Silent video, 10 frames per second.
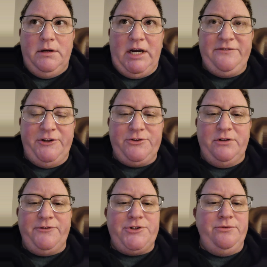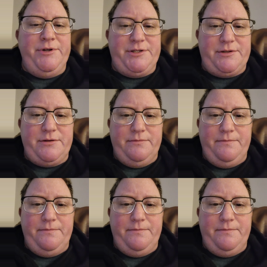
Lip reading: I filter it for 2 reasons.